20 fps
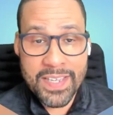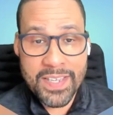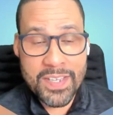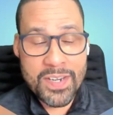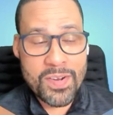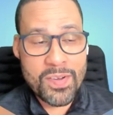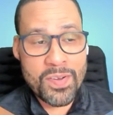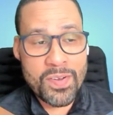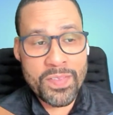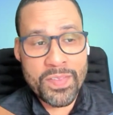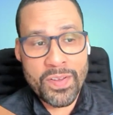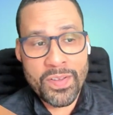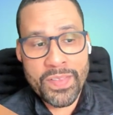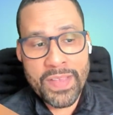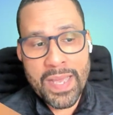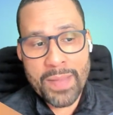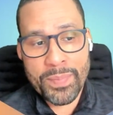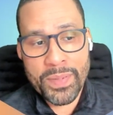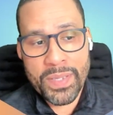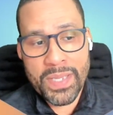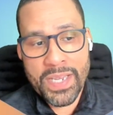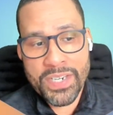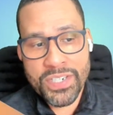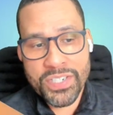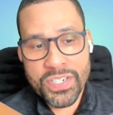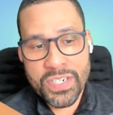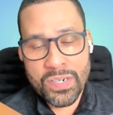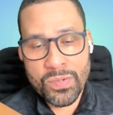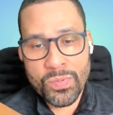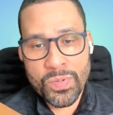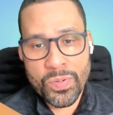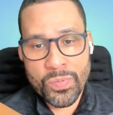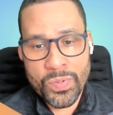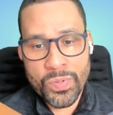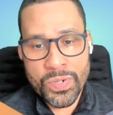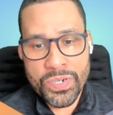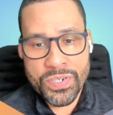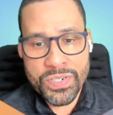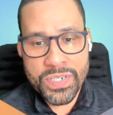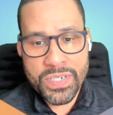on the application and what
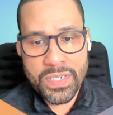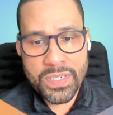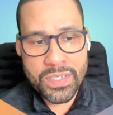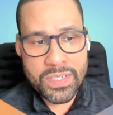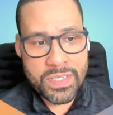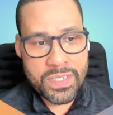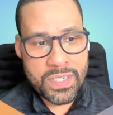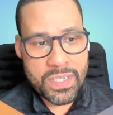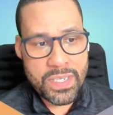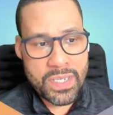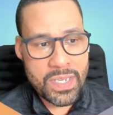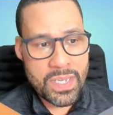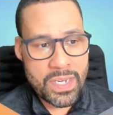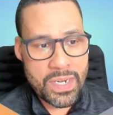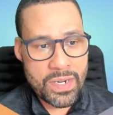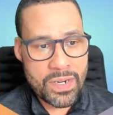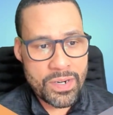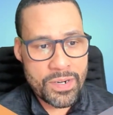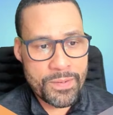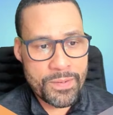you're seeing here.